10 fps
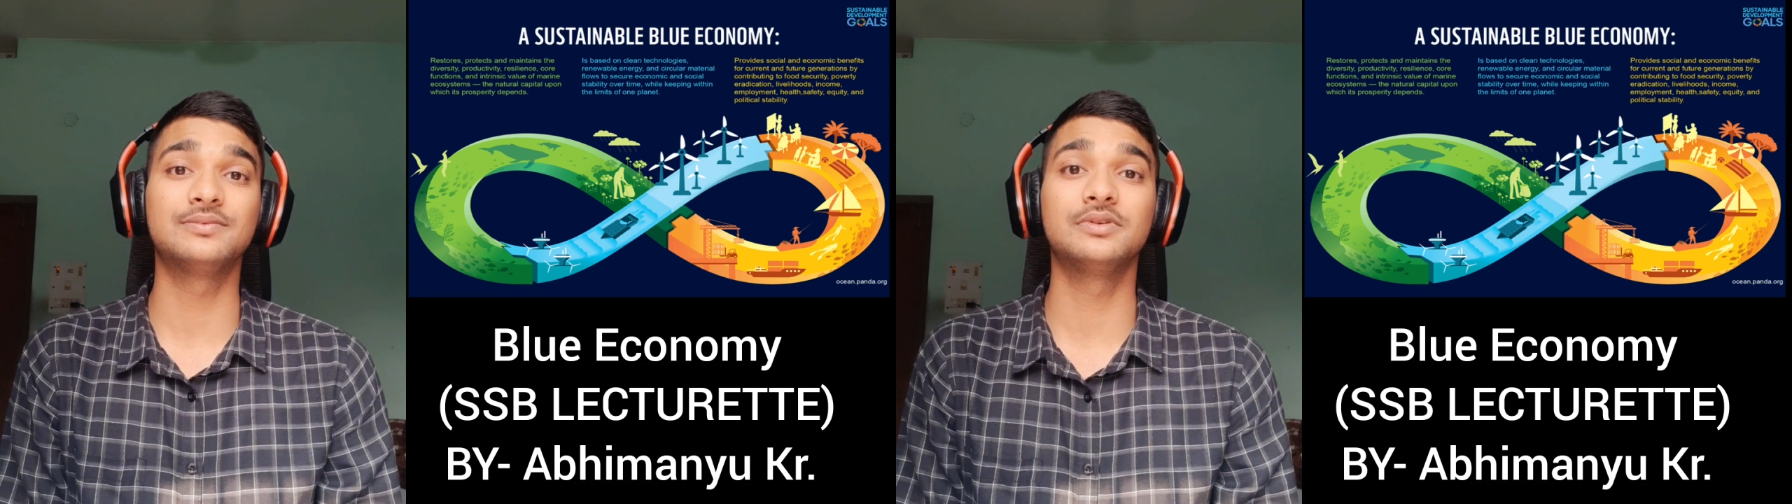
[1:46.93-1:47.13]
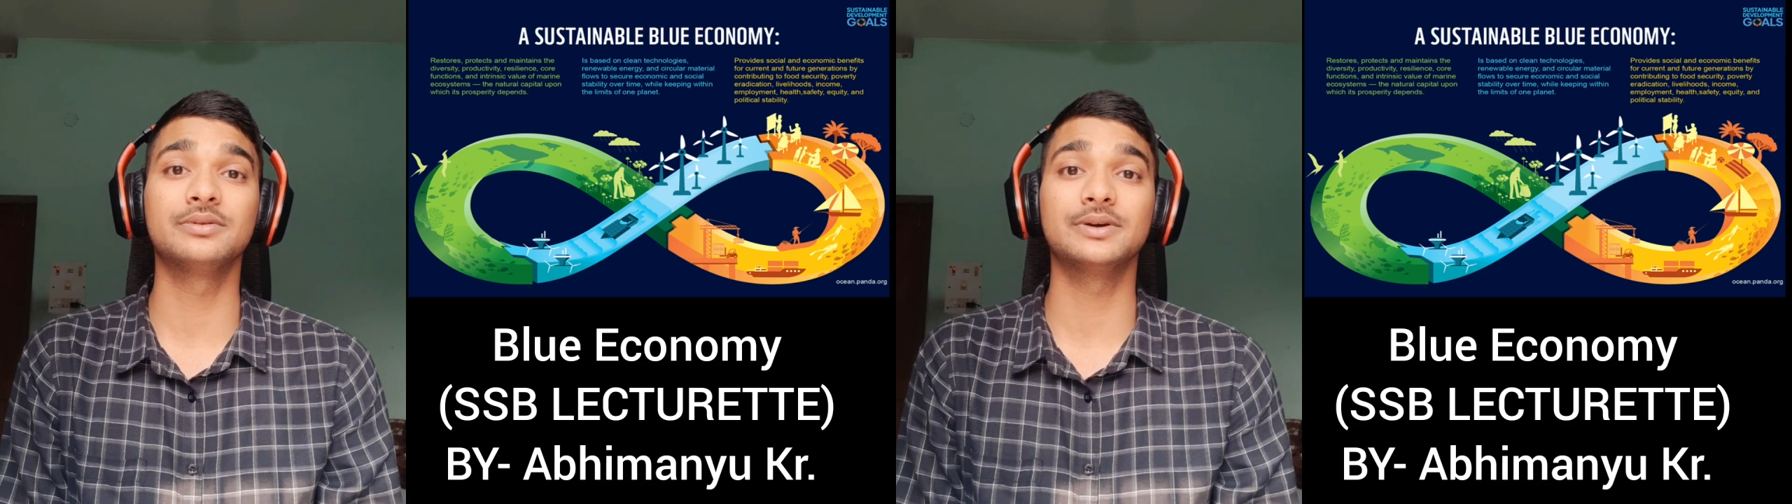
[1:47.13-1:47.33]

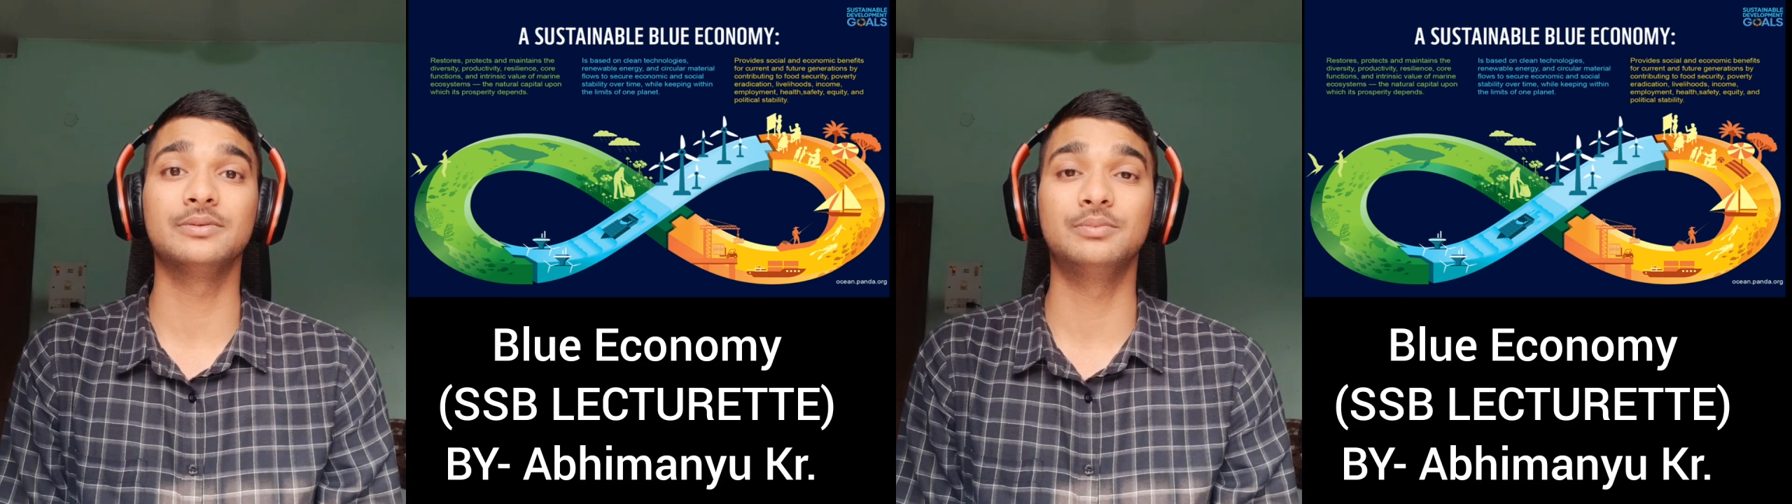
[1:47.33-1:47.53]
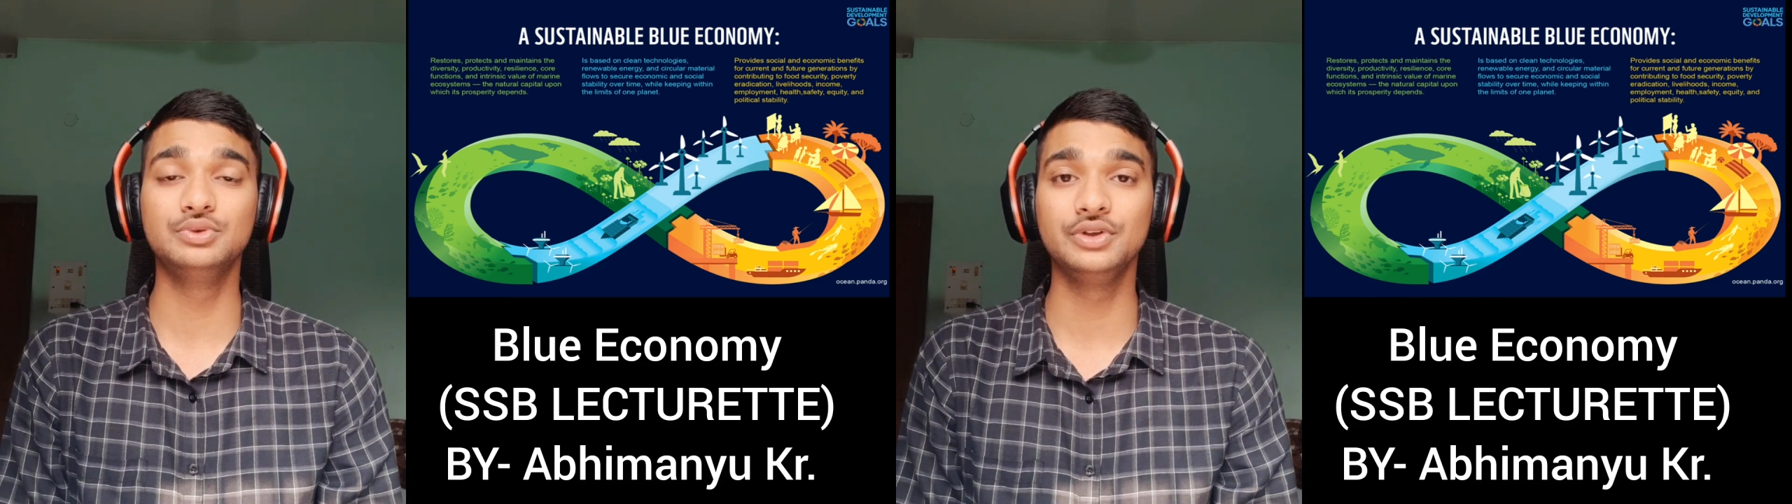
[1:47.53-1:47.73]
for
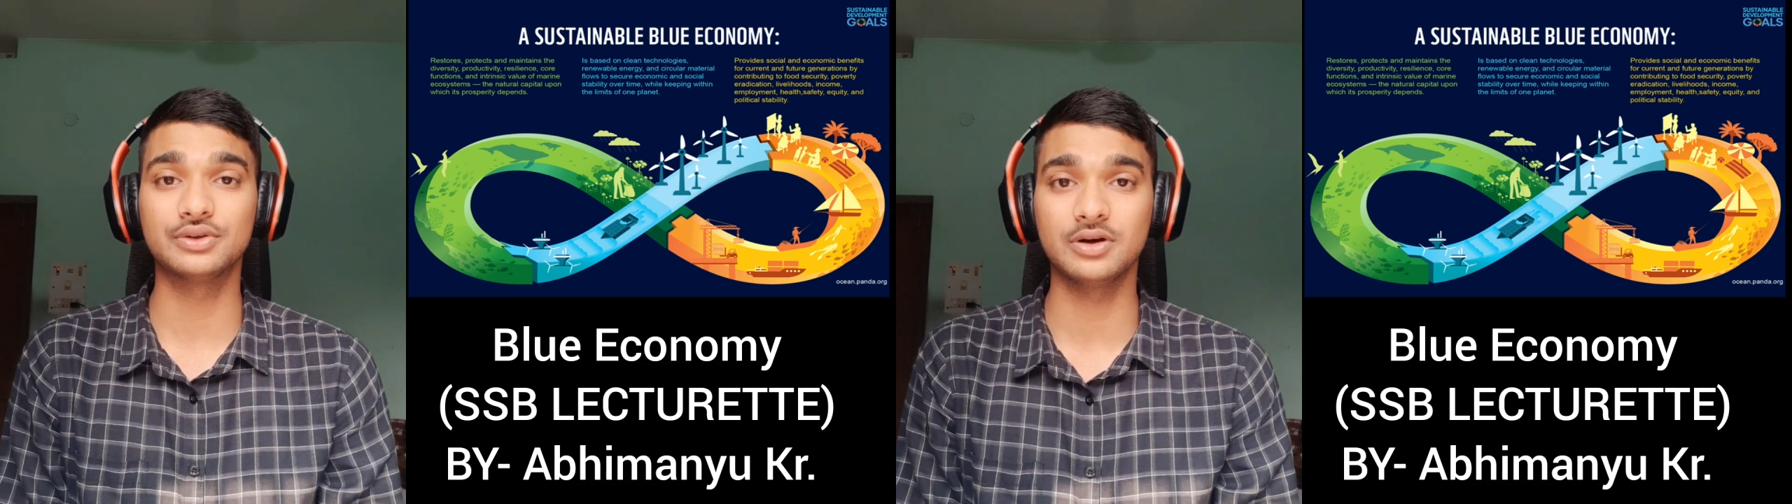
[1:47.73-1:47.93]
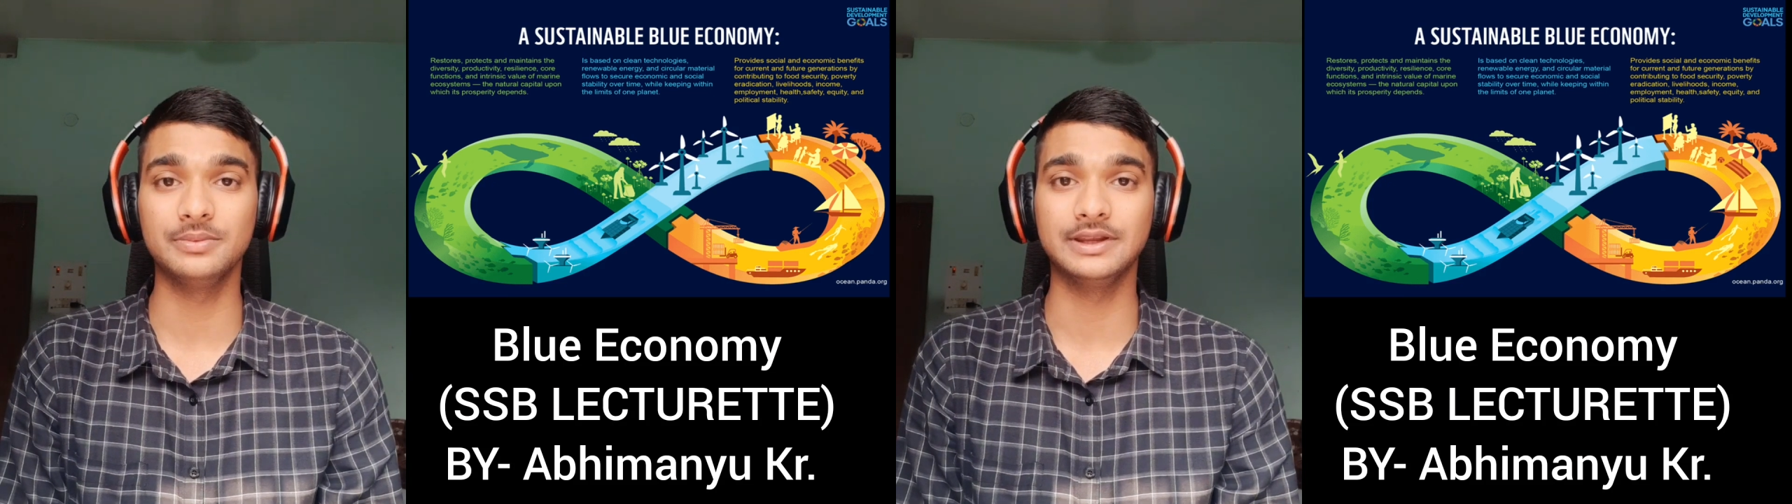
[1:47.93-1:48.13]
blue
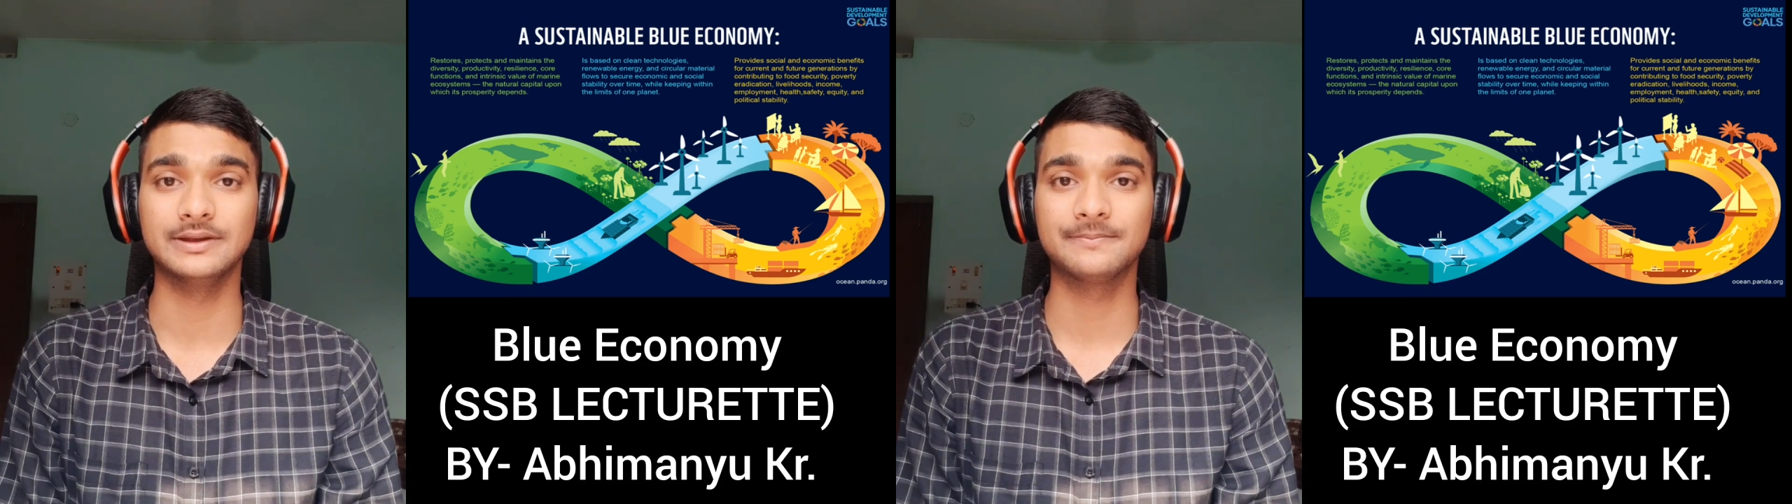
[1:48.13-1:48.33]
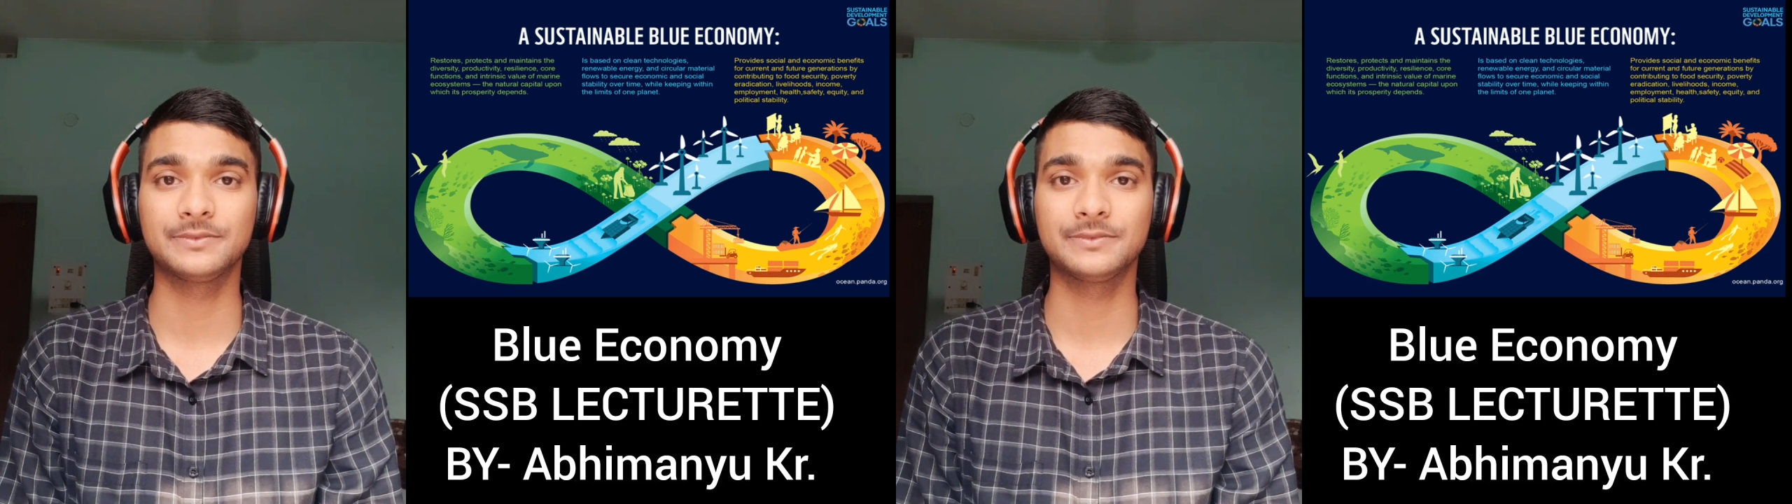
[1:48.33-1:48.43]
economy.